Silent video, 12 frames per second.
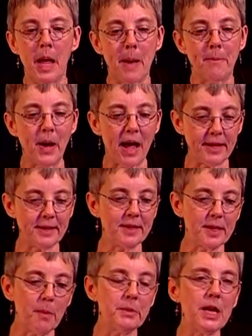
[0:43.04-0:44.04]
But
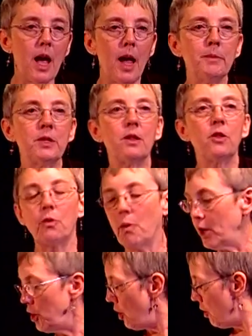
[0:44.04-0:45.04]
sometimes the
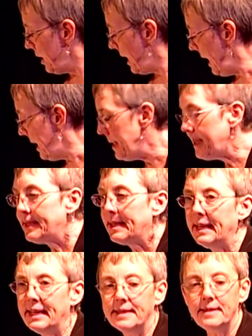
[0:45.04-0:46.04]
threshold is
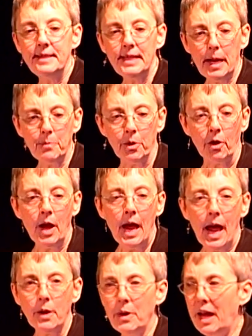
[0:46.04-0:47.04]
deeper,
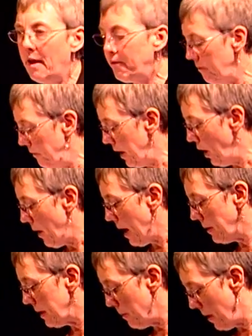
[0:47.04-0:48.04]
and we have to figure
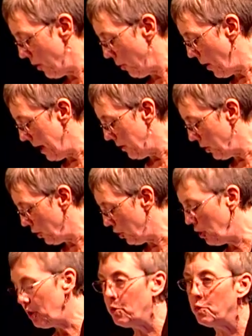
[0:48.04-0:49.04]
out some other ways
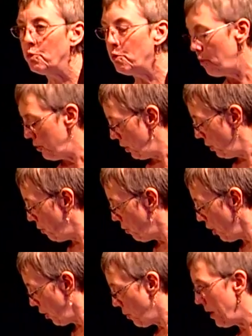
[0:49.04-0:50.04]
to
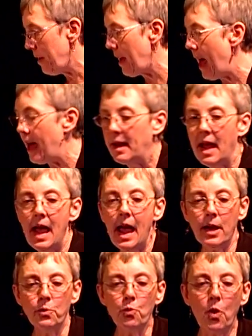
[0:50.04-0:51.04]
work with that.
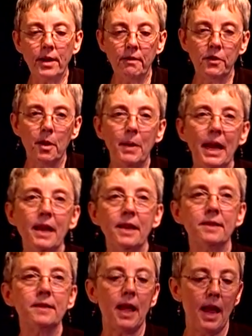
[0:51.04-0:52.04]
And one of them
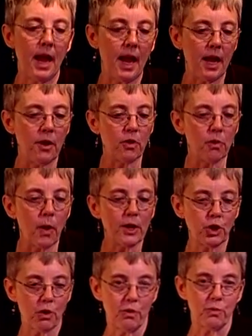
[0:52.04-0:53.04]
is a
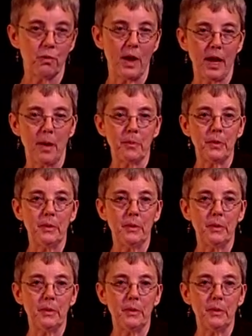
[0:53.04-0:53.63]
threshold ramp.